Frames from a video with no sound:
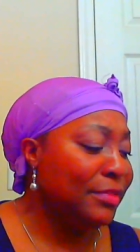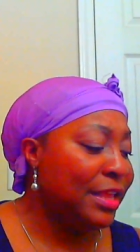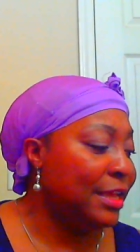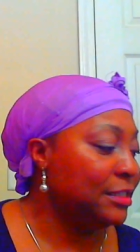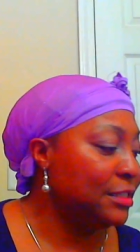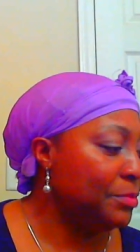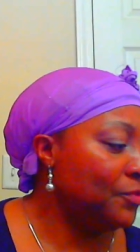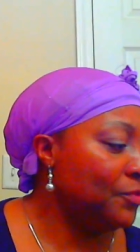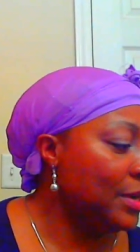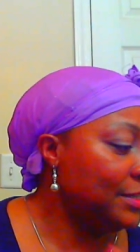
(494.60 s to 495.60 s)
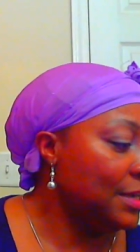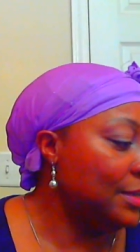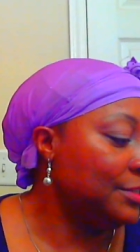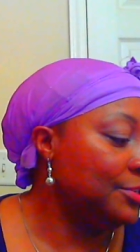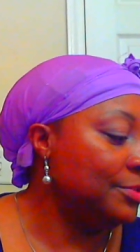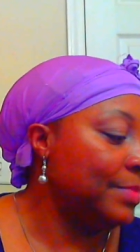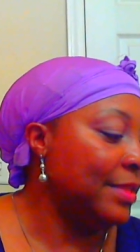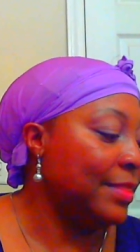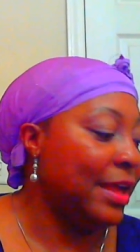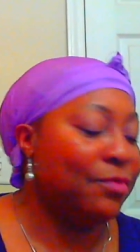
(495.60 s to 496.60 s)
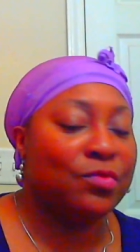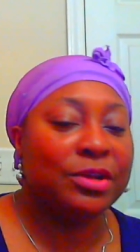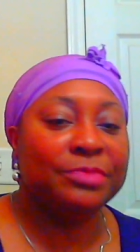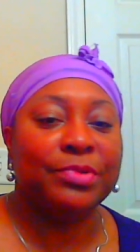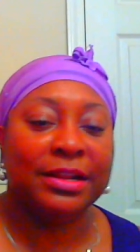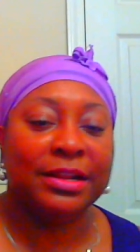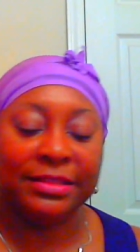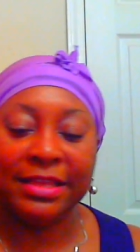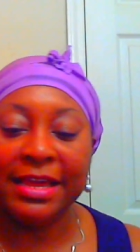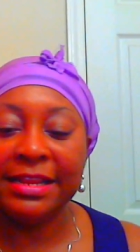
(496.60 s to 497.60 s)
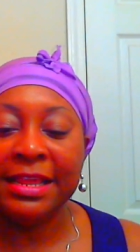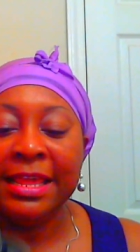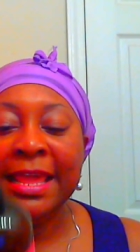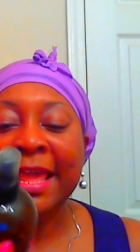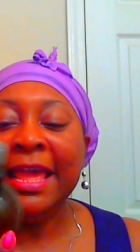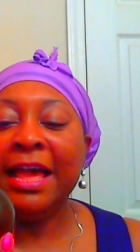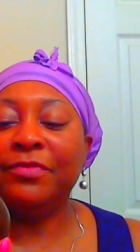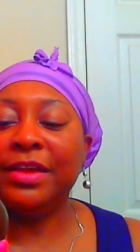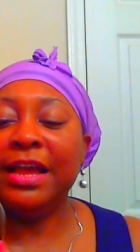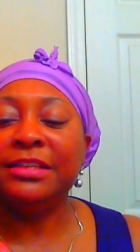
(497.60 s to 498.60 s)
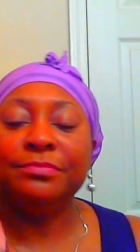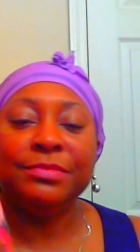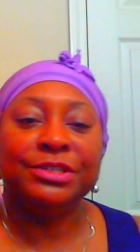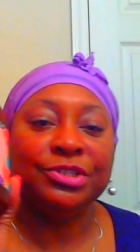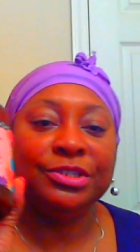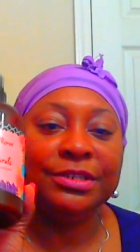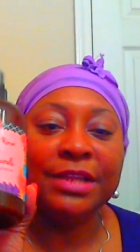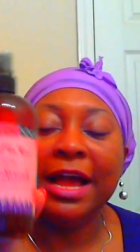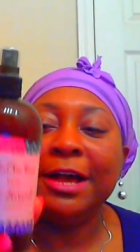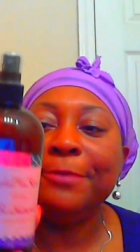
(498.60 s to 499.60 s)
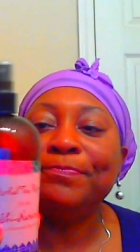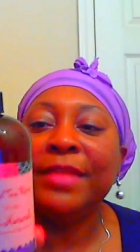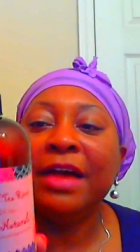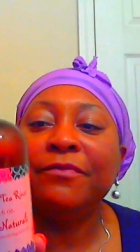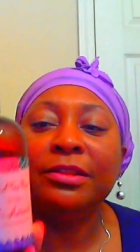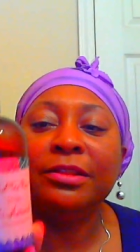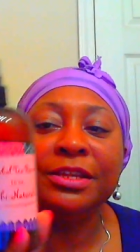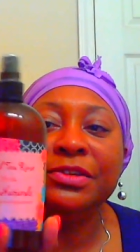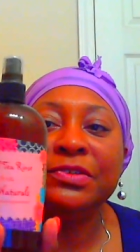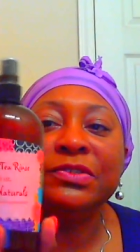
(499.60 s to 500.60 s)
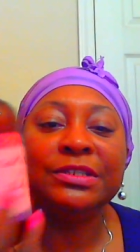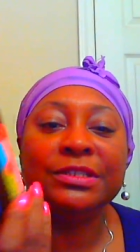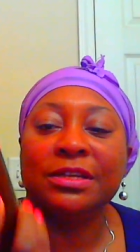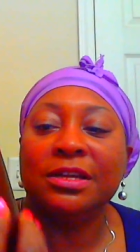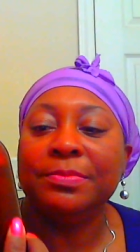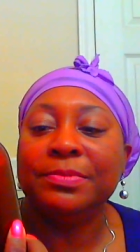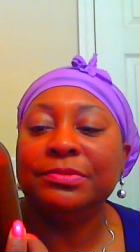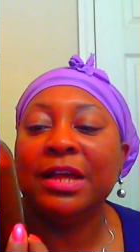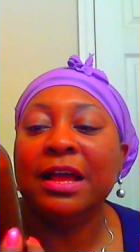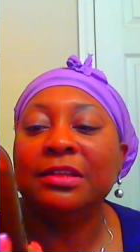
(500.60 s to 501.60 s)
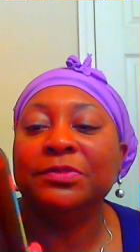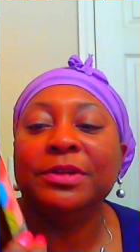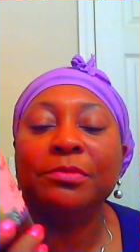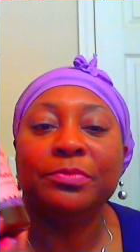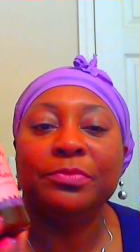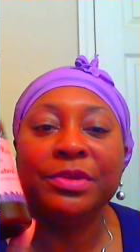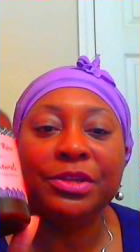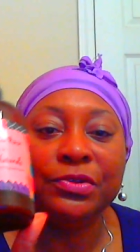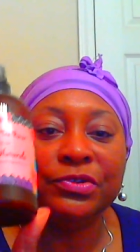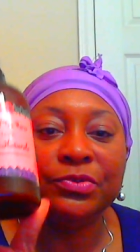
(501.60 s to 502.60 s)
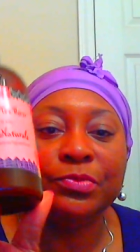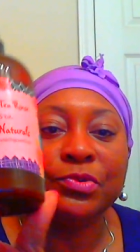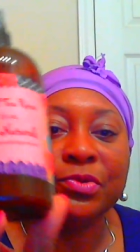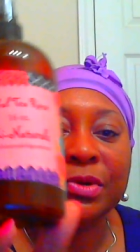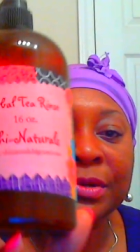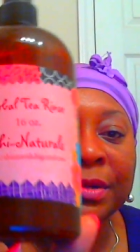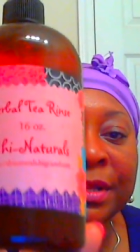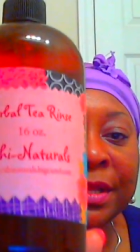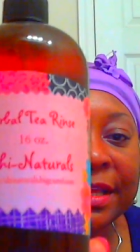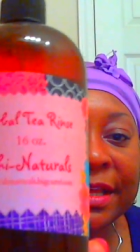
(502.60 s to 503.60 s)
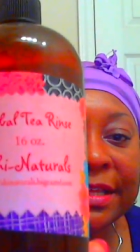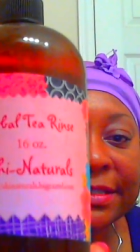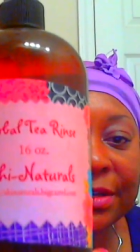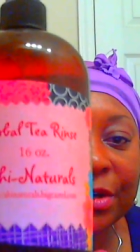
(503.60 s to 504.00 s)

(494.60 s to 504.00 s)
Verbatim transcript: is, and before I talk to you about that, one product that I forgot to mention, I've only used this a couple times, but I'm going to be using more, is the